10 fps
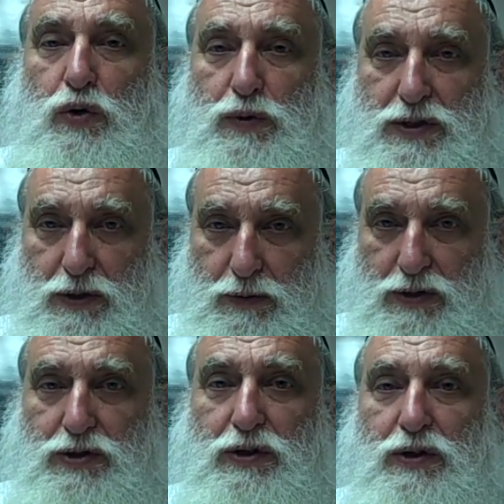who is the
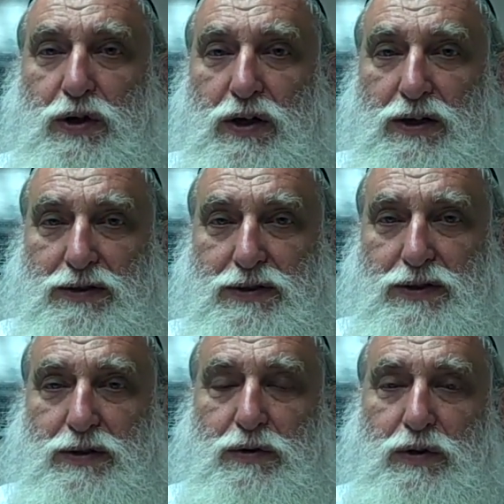original
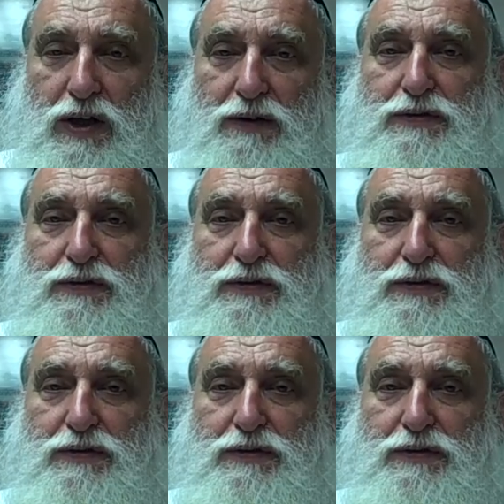cause, who